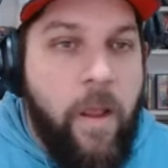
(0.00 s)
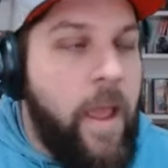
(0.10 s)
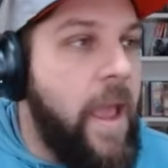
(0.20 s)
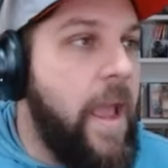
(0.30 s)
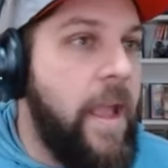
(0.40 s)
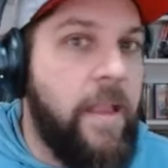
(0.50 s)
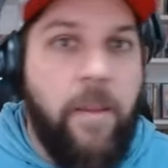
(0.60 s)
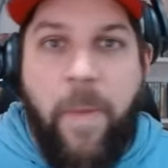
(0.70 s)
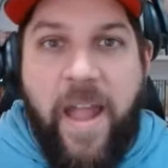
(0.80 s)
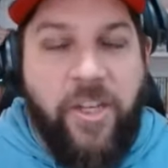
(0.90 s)
And the
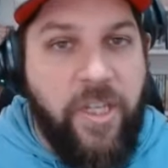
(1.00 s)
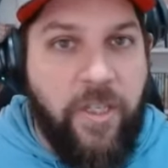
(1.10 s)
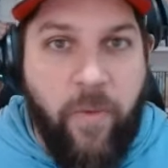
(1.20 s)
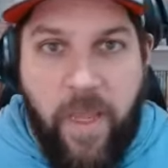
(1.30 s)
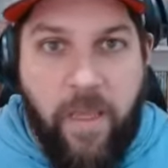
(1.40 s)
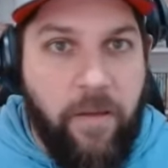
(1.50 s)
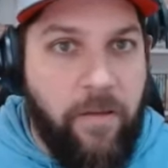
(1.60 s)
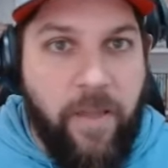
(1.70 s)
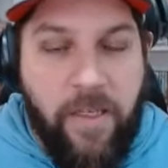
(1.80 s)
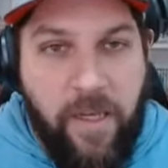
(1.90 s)
patch this week
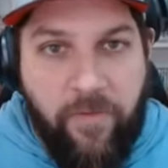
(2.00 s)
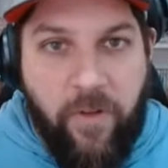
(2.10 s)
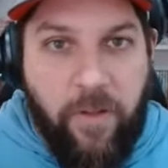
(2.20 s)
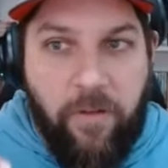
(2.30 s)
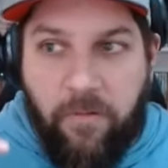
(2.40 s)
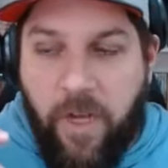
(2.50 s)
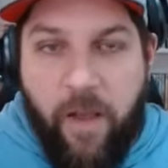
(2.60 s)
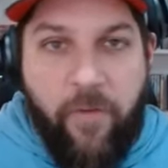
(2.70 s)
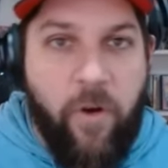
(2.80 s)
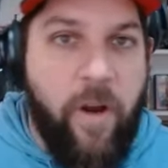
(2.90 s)
doesn't even
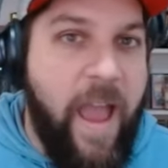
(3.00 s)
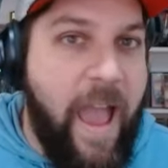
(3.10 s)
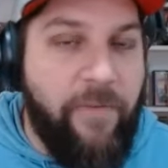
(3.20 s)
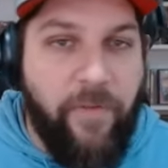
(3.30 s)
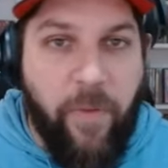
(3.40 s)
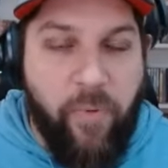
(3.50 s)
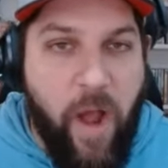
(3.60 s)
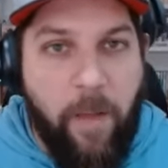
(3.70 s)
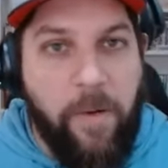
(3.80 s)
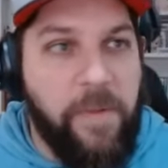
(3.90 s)
cover half of the
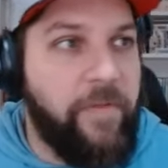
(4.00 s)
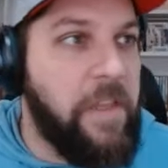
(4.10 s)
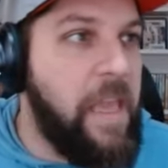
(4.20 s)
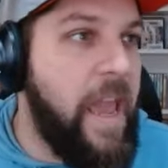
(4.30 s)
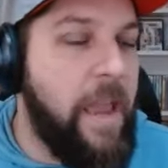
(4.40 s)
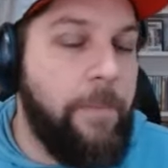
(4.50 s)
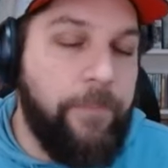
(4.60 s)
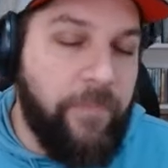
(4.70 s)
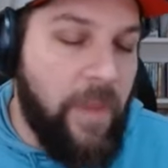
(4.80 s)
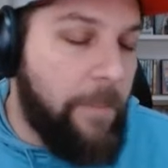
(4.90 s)
problems of the game
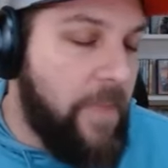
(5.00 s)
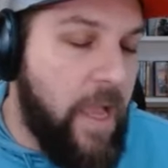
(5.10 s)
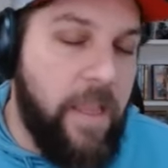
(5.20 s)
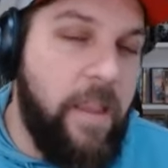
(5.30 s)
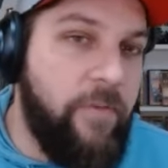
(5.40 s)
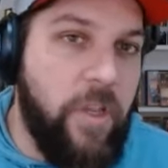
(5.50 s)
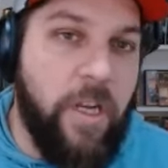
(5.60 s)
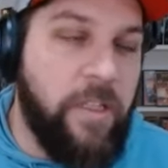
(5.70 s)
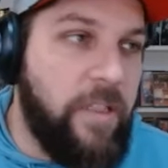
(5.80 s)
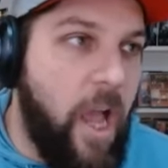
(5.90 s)
not even going
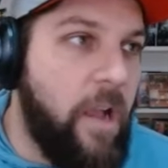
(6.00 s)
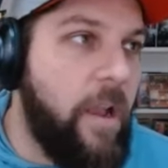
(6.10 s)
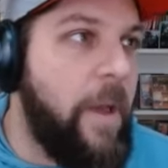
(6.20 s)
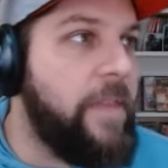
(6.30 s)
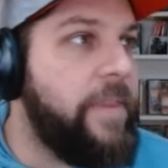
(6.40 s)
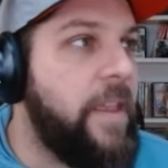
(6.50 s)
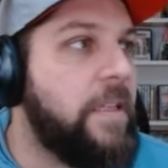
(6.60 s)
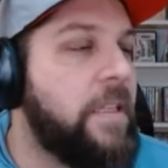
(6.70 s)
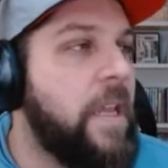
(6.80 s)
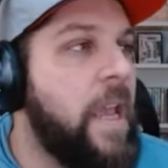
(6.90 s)
to talk about
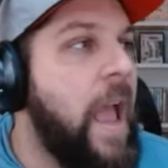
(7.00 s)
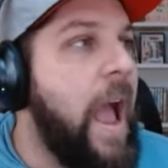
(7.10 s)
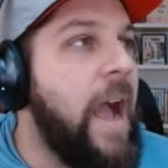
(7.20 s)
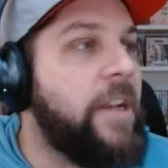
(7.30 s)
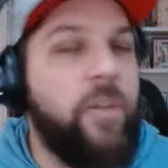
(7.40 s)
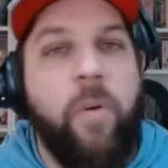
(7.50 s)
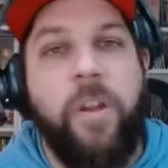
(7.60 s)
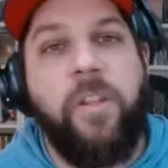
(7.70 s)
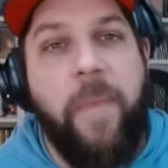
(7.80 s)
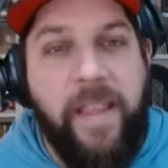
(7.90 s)
this. I just
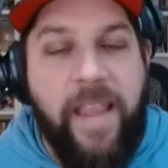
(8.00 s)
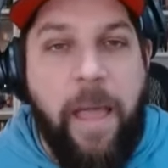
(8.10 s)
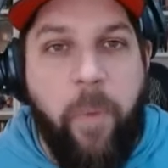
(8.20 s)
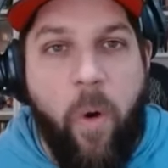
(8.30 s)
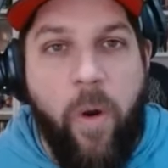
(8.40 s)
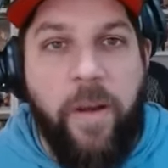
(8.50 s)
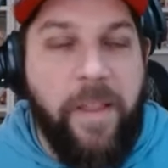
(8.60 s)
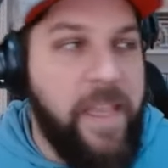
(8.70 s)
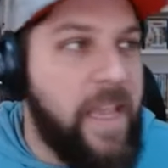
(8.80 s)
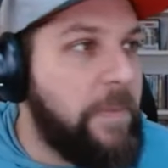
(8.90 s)
wanted to make that point
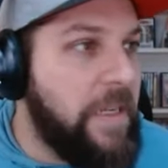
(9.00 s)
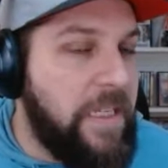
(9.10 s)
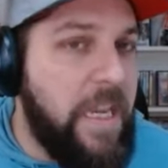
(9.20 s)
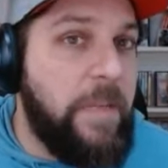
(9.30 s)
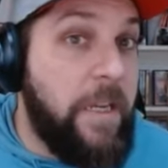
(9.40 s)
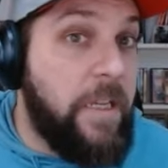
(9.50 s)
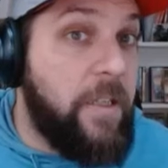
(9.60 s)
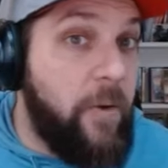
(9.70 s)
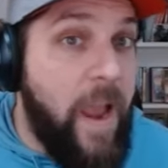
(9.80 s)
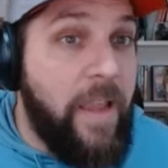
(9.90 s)
about the SBCs because the
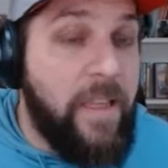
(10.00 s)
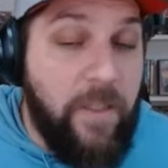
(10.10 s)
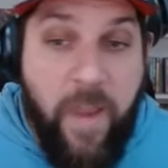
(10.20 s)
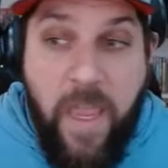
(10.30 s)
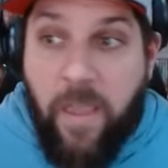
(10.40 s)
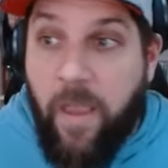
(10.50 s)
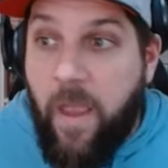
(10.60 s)
grind this week,